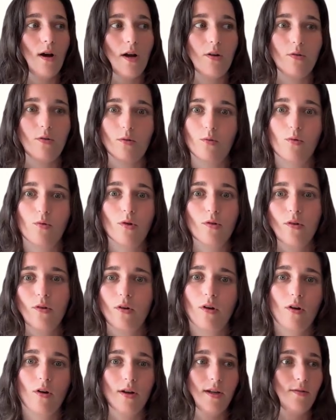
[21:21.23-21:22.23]
I don't know,
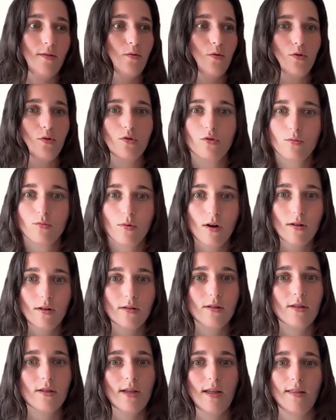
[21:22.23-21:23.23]
work on it for 2
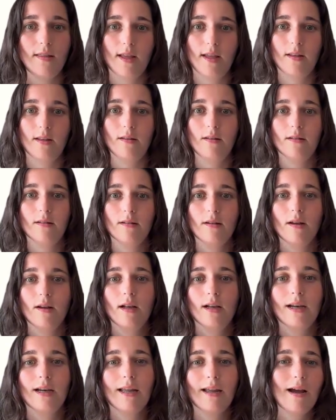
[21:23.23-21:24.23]
months, and then
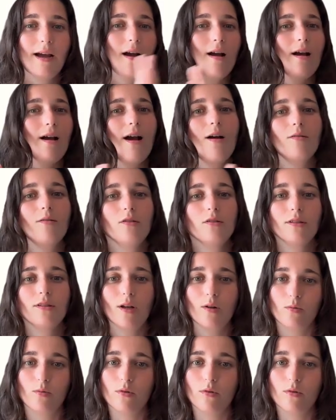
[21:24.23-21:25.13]
like how does